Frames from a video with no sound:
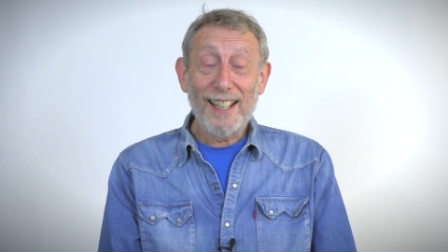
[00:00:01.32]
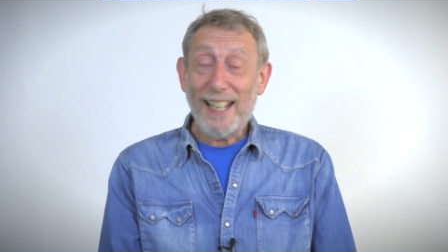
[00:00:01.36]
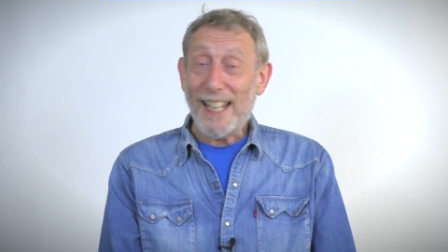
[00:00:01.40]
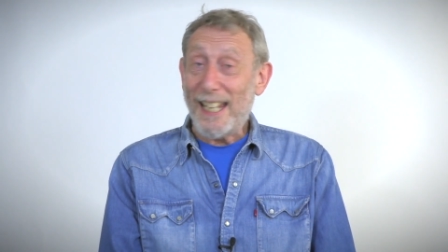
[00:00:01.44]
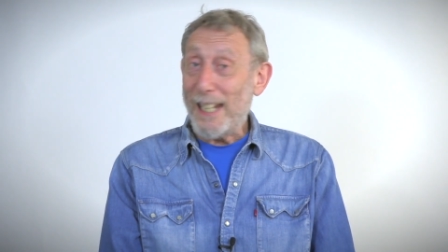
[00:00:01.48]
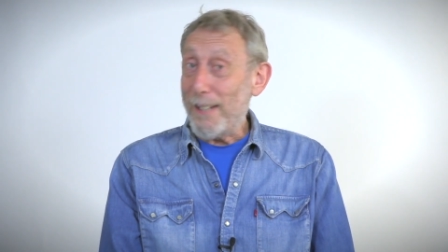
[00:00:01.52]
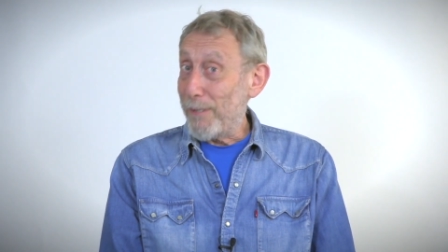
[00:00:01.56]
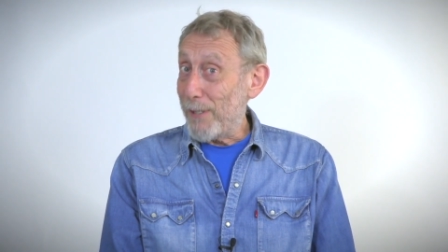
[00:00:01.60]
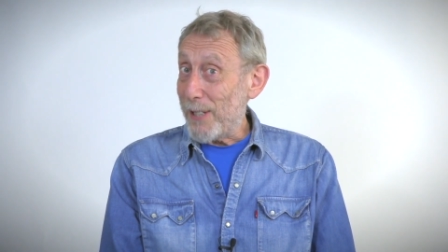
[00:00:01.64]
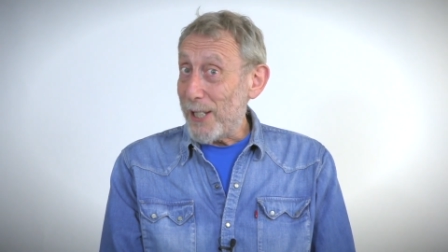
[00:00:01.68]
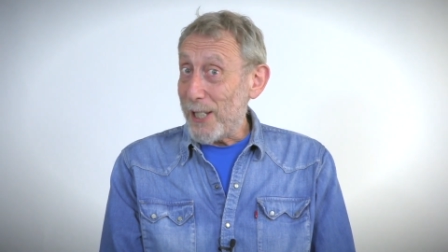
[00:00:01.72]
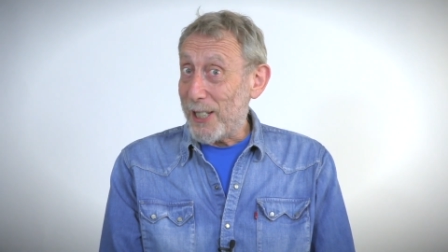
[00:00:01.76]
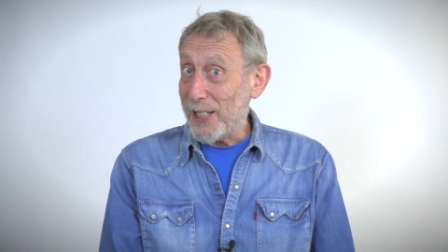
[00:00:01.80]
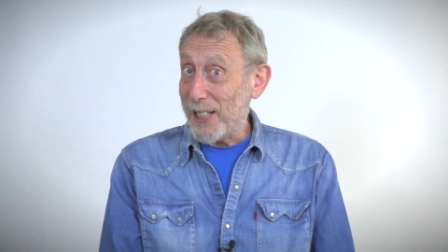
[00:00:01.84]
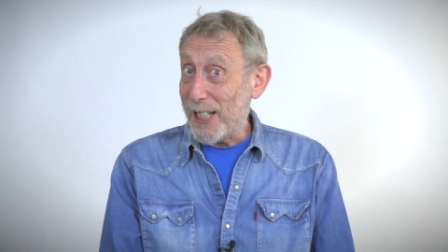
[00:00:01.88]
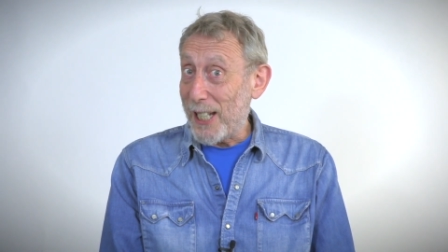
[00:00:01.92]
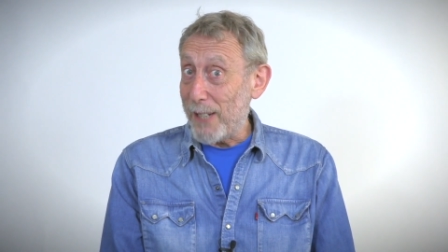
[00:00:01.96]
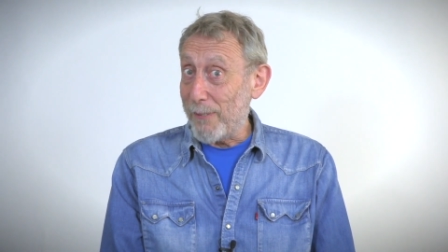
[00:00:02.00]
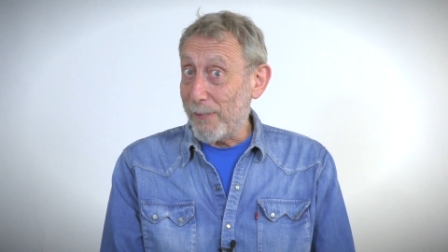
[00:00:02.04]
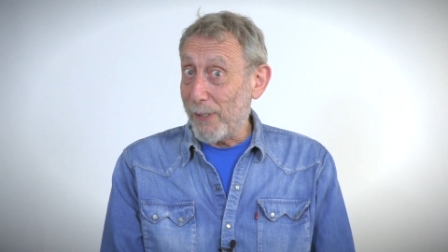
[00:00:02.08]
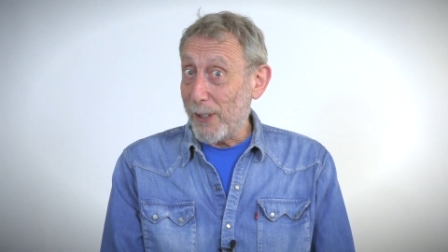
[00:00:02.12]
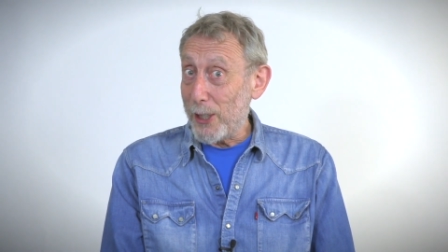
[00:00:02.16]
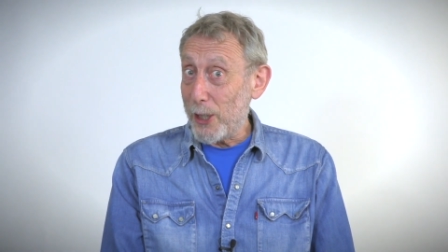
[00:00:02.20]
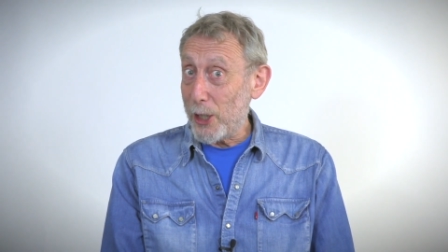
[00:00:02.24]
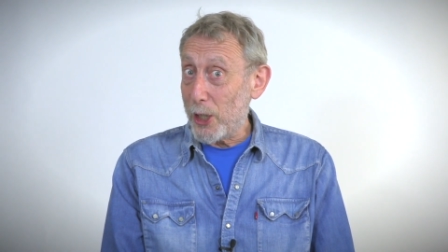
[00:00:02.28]
Even
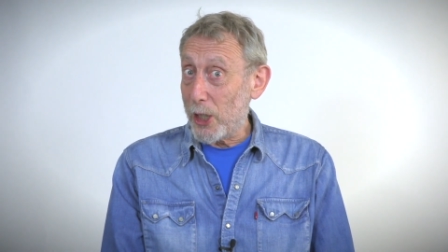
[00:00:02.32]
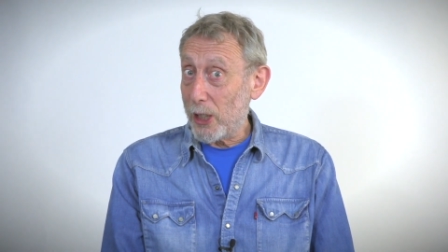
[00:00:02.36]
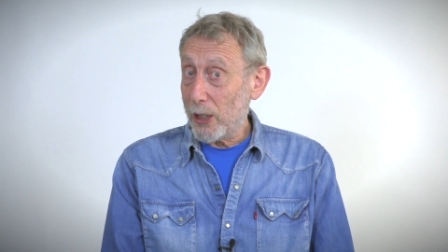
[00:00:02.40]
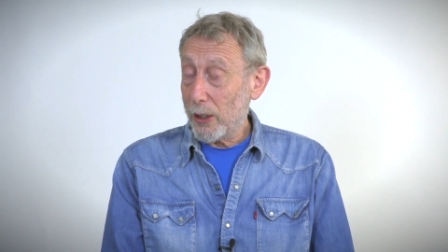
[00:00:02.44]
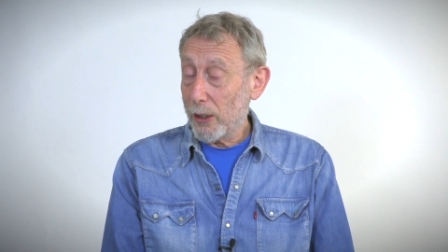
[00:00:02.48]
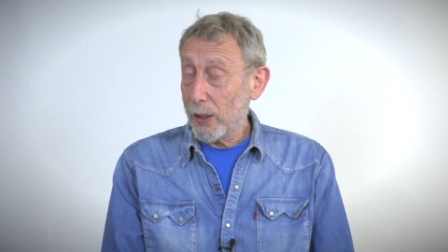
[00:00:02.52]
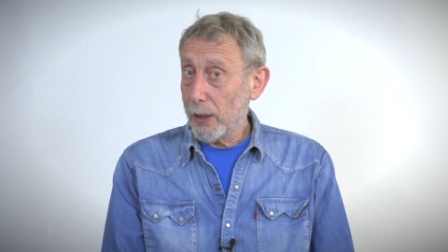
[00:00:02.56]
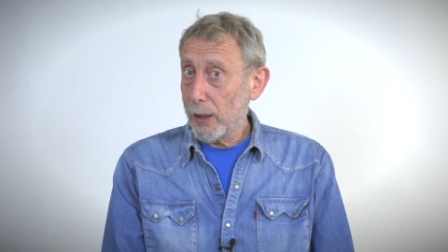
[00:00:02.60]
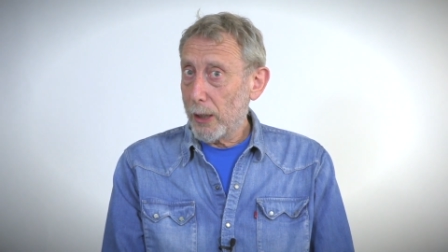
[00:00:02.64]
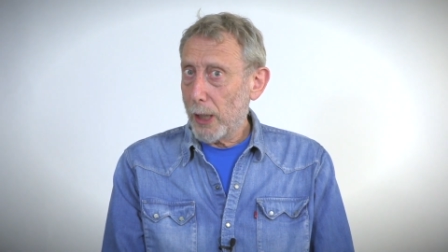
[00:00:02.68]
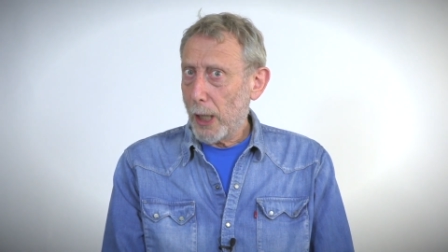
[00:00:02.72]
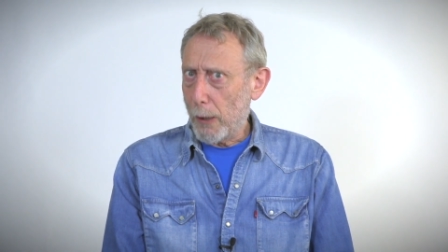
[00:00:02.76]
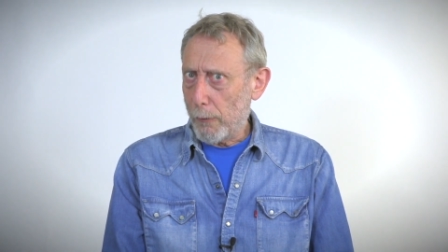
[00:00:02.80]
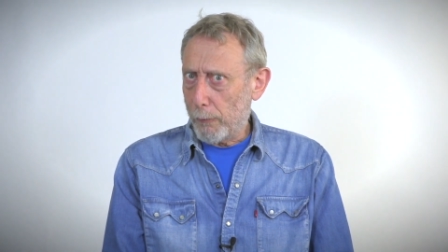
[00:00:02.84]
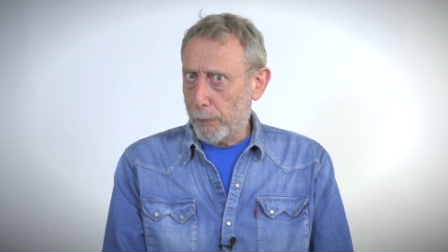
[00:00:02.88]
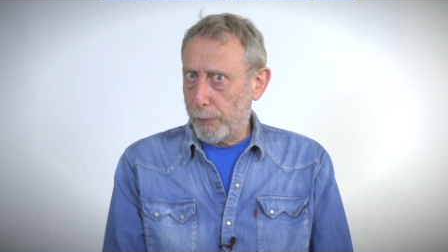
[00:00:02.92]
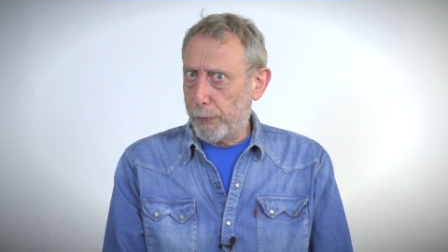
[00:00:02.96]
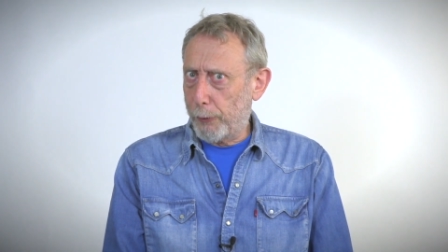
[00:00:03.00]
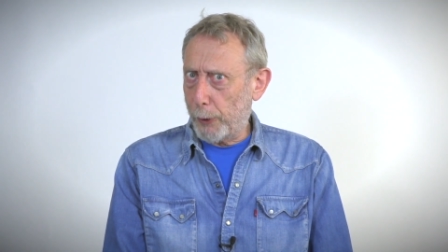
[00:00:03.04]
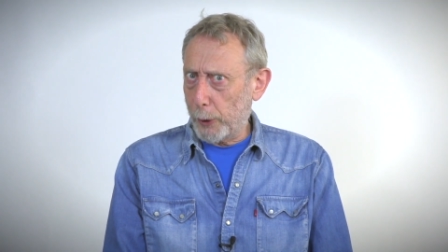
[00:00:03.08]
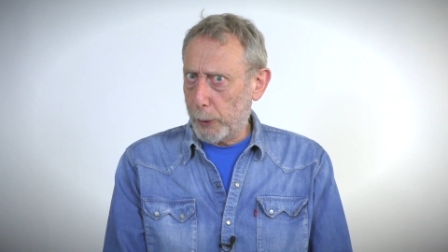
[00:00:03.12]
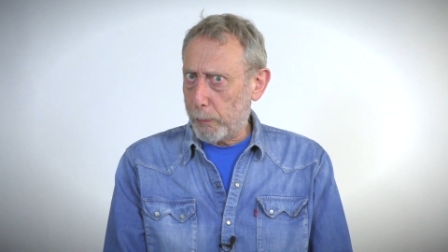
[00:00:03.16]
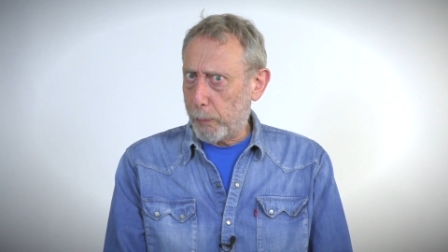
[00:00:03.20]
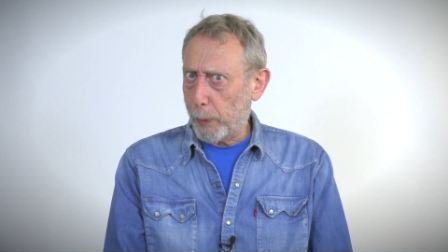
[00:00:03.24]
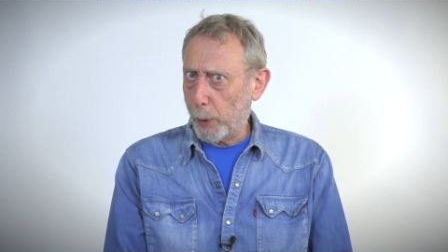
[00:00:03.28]
Stevens,
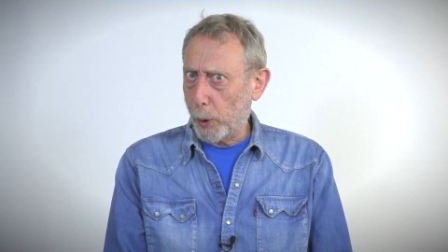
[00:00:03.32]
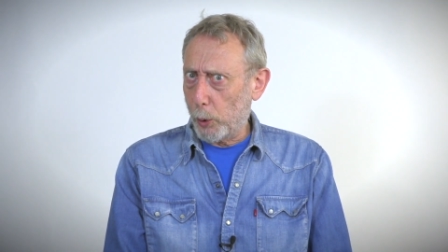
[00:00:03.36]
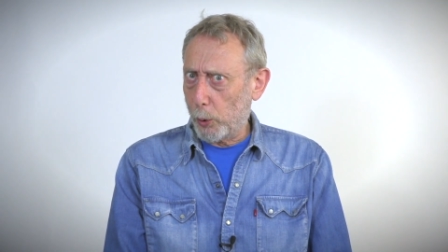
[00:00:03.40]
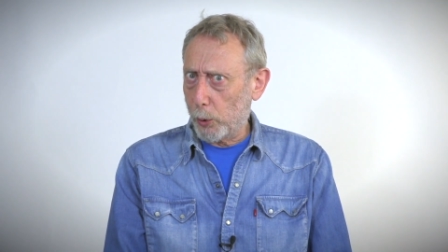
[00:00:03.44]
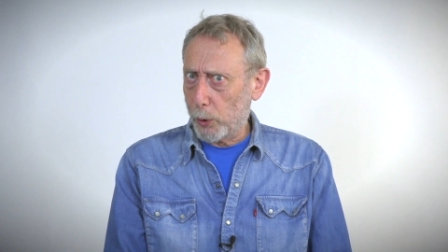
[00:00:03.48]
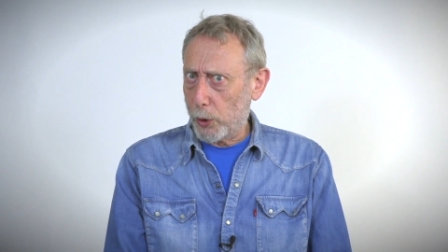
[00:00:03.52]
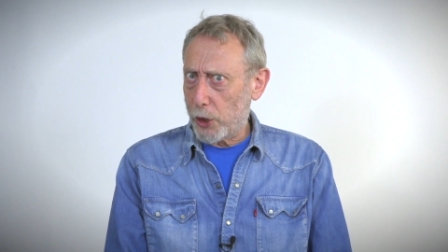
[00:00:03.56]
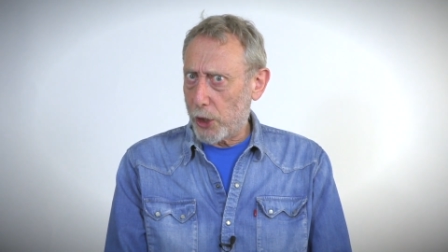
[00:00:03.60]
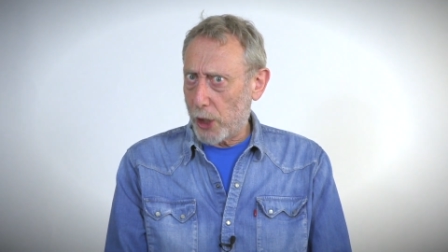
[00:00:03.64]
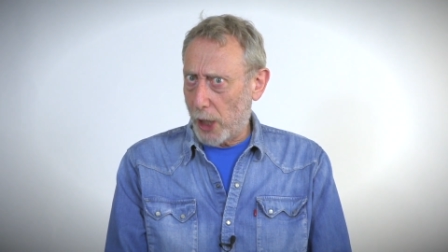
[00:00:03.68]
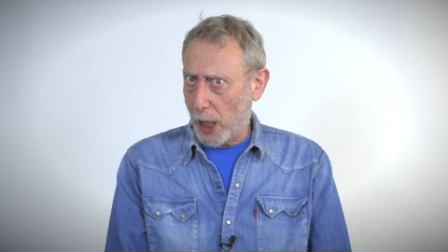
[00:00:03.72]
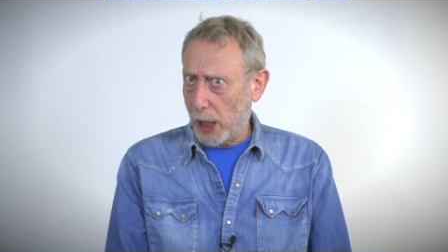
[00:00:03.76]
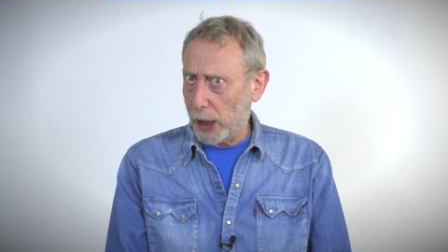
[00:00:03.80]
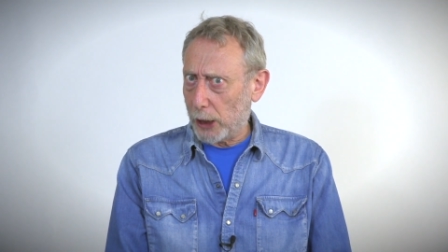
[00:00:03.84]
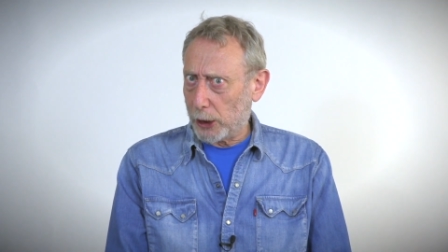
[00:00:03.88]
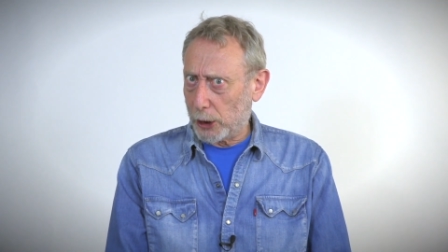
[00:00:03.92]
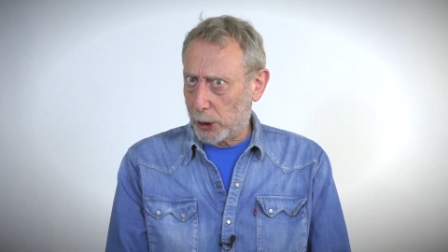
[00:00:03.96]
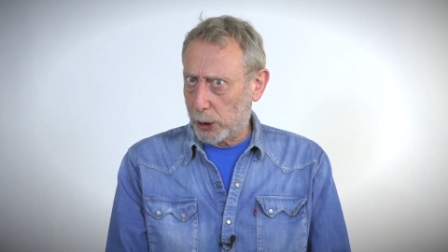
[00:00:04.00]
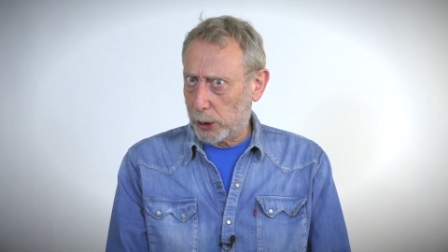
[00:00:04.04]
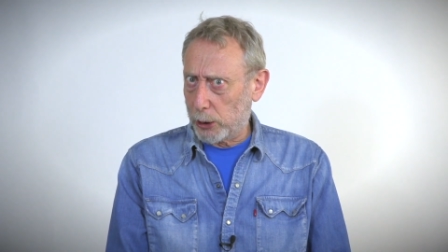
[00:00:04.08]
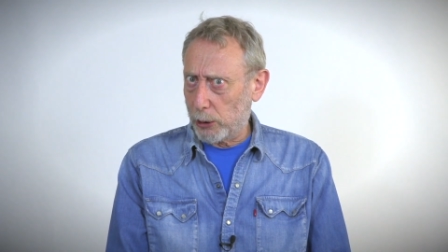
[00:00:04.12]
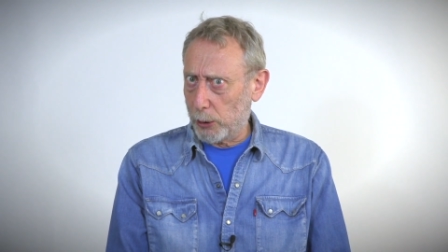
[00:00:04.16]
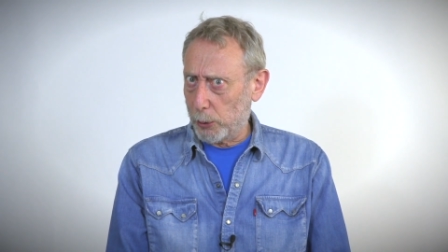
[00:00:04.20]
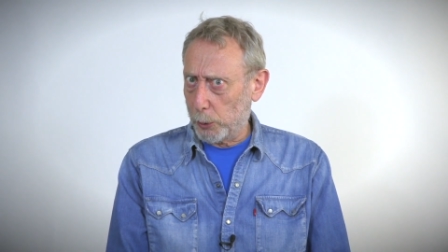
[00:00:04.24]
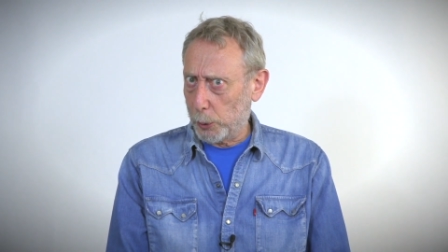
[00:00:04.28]
football's a
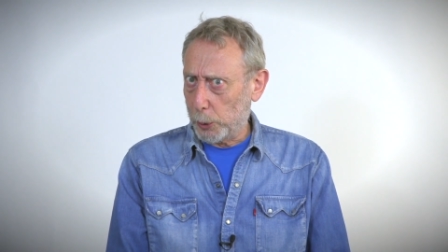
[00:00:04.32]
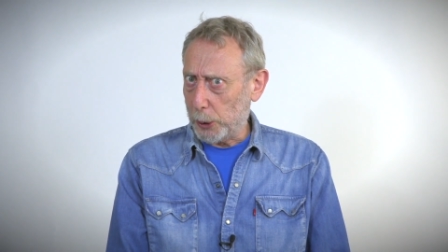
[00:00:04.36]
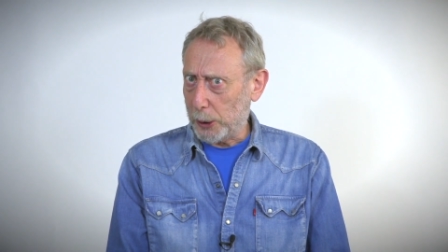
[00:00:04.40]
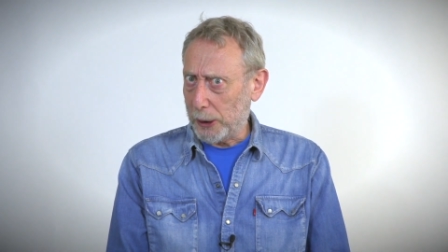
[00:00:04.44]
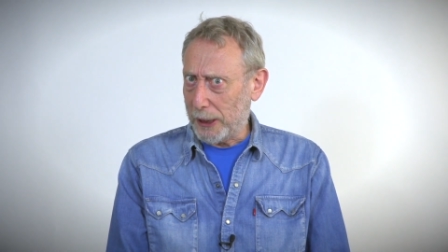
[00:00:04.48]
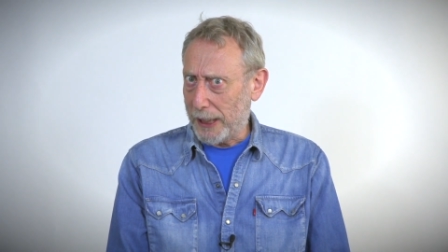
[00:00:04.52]
cruel